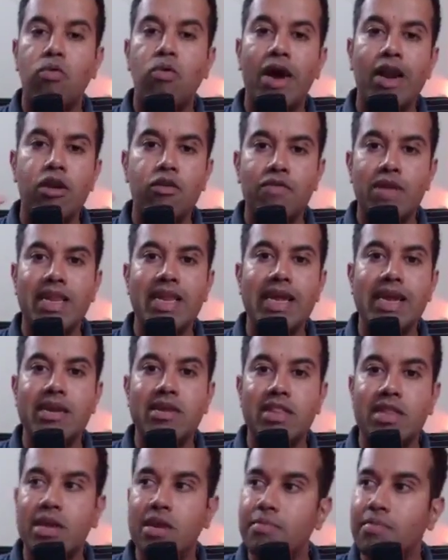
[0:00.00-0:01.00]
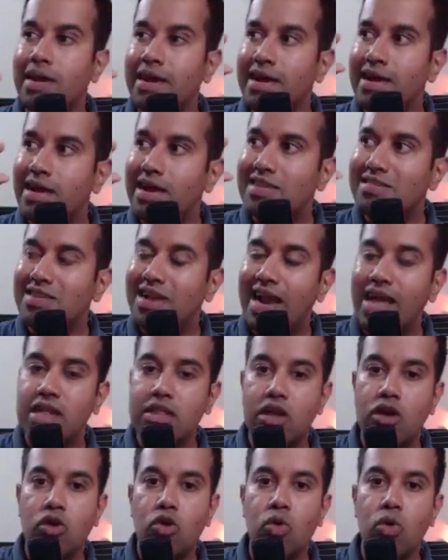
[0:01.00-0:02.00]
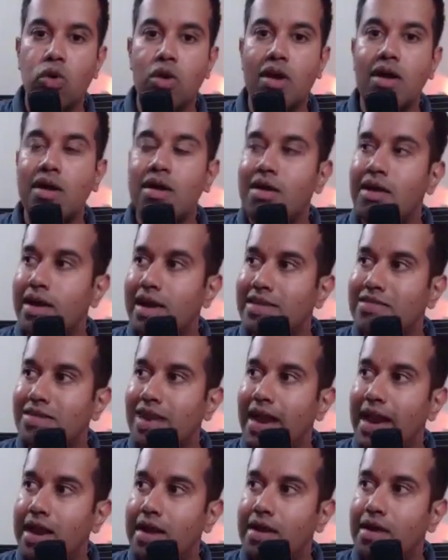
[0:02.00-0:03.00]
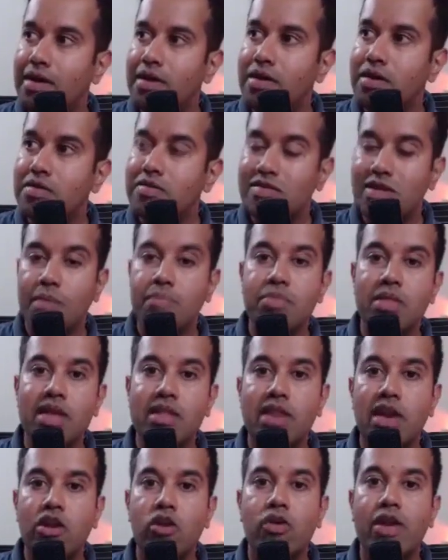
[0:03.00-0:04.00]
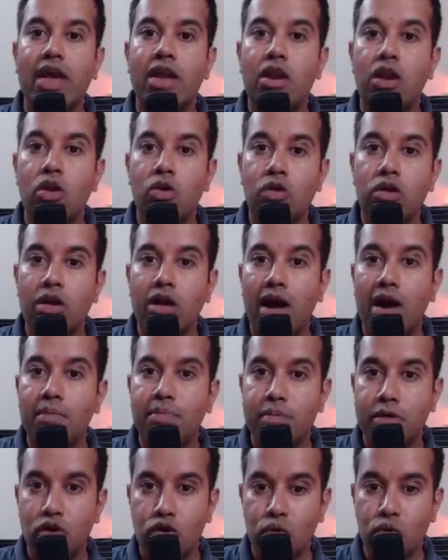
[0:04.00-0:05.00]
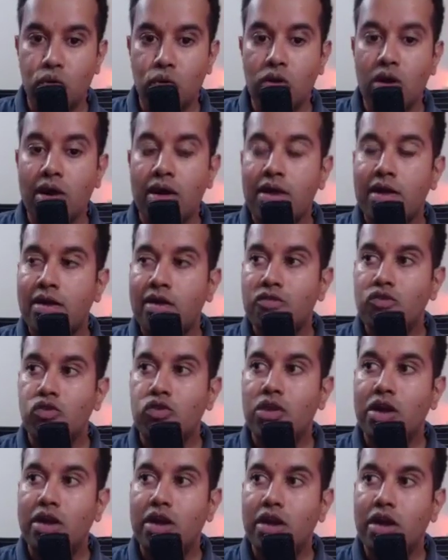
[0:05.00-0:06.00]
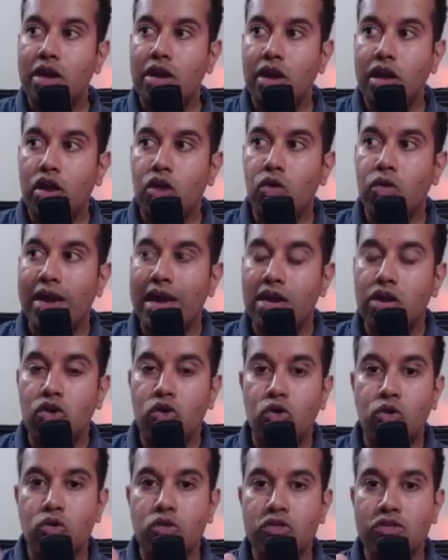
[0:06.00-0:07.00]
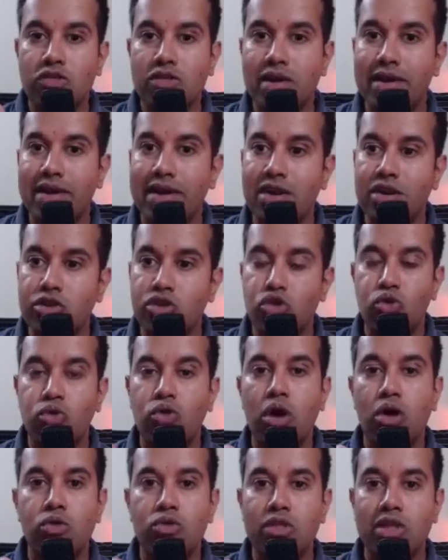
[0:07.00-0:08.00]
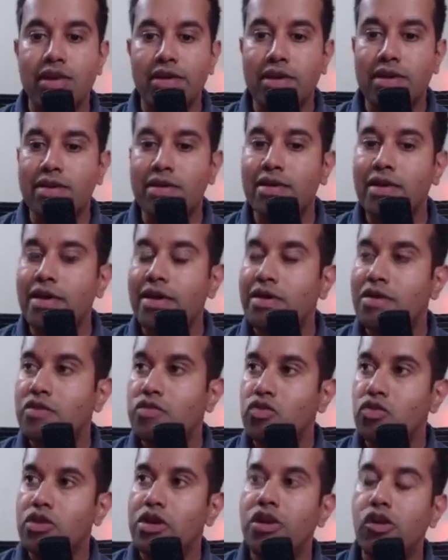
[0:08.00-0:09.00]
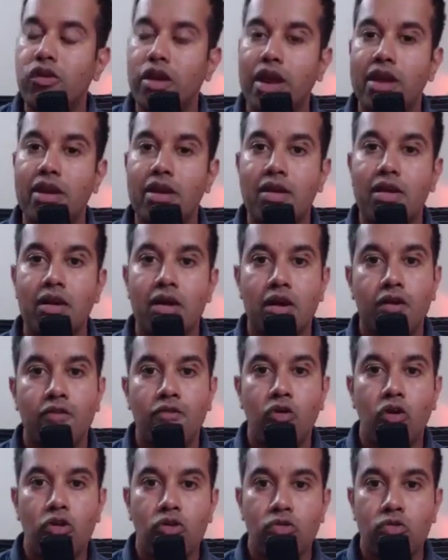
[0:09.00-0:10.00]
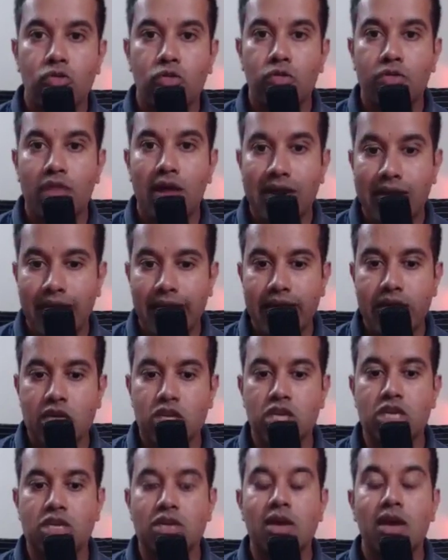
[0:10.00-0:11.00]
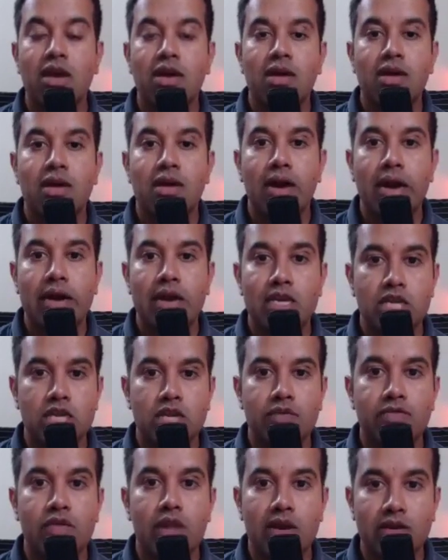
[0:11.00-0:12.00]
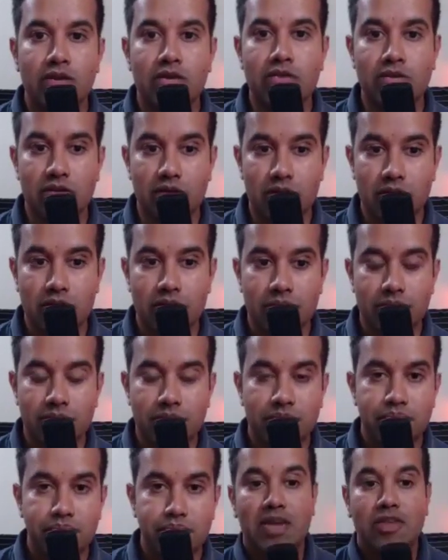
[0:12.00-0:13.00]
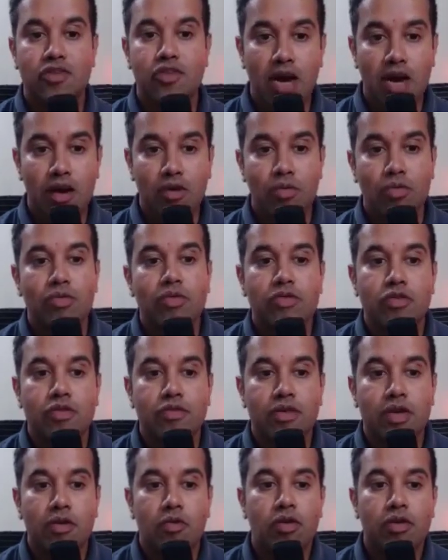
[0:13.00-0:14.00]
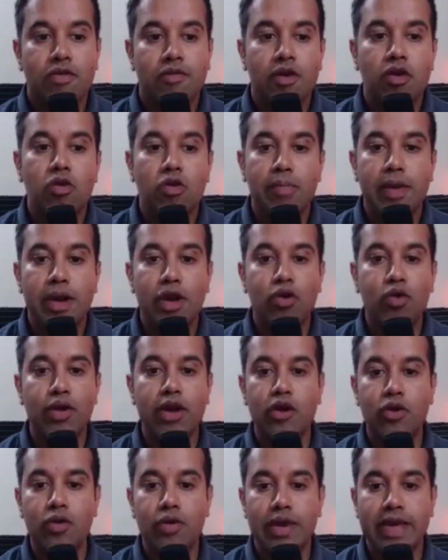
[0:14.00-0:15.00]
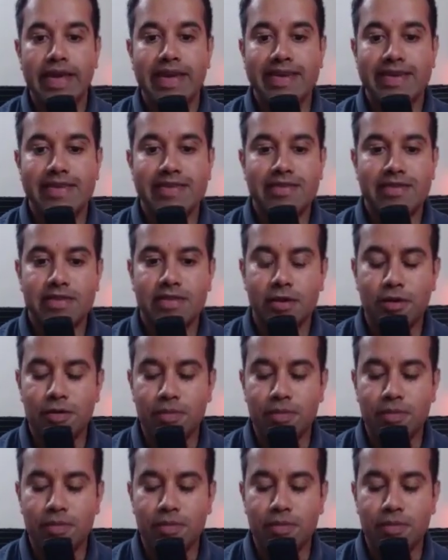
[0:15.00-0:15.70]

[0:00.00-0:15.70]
do we need theme? It's like the goal. It's like something that you can look up to, so that you can course correct throughout the year, so that you can follow that direction and achieve that result. So now, what we're going to be doing today is,